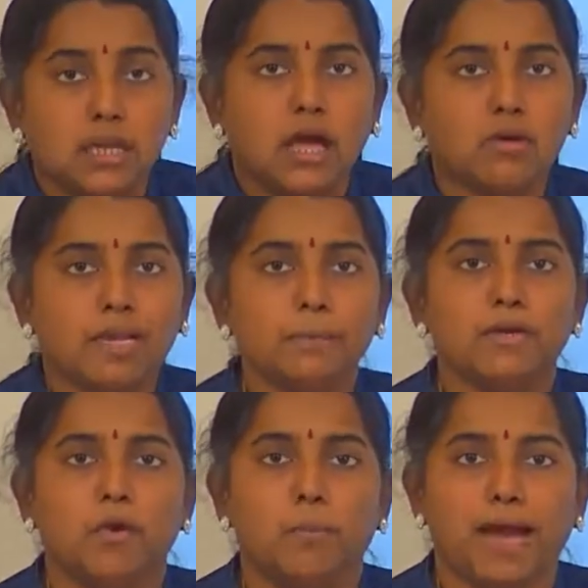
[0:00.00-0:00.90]
Now let me
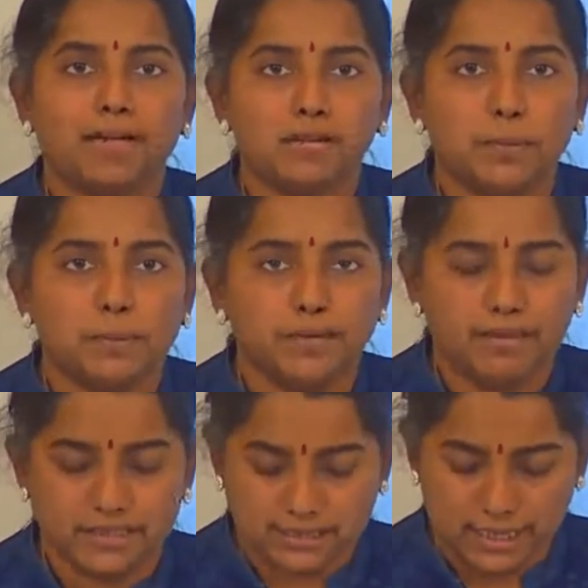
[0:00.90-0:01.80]
go back to the
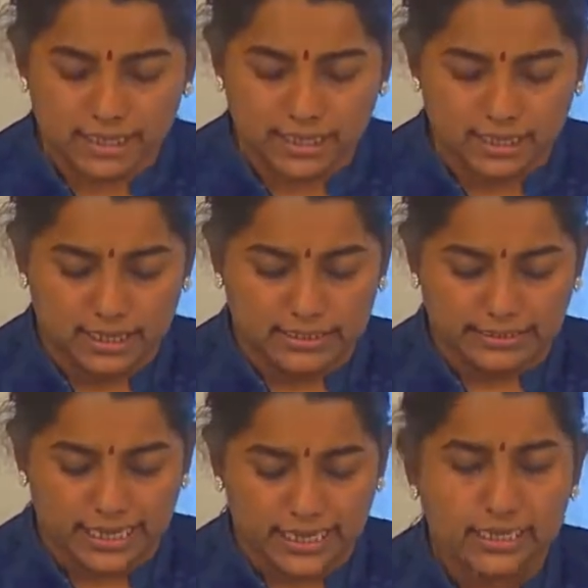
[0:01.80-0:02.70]
previous
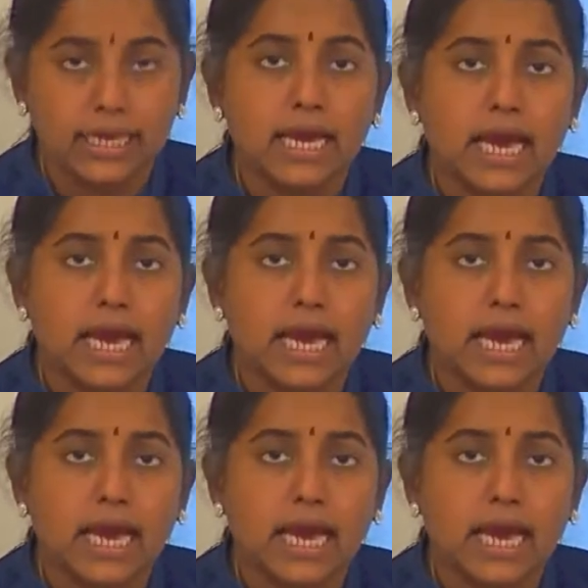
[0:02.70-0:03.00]
slide